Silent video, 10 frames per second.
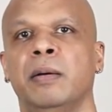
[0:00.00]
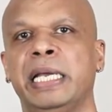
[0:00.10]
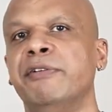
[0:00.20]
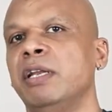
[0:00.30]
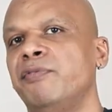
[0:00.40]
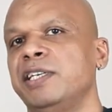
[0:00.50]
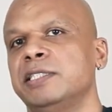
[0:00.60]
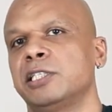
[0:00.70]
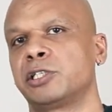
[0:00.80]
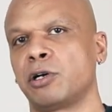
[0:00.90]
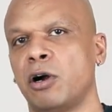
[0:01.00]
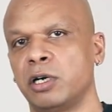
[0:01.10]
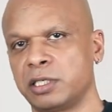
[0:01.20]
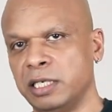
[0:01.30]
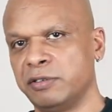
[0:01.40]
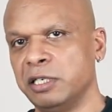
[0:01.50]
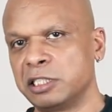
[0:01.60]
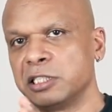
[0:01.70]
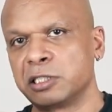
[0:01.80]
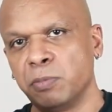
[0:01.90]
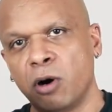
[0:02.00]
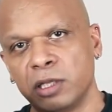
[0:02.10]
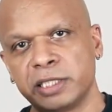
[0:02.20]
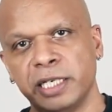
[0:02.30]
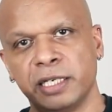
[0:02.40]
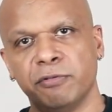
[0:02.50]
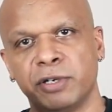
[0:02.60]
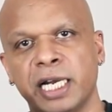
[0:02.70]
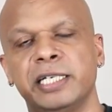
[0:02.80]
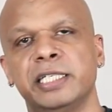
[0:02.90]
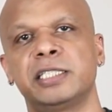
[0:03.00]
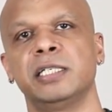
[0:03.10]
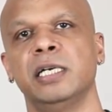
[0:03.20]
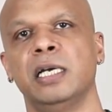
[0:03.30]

Even if it is a short, it's a small thing what I did,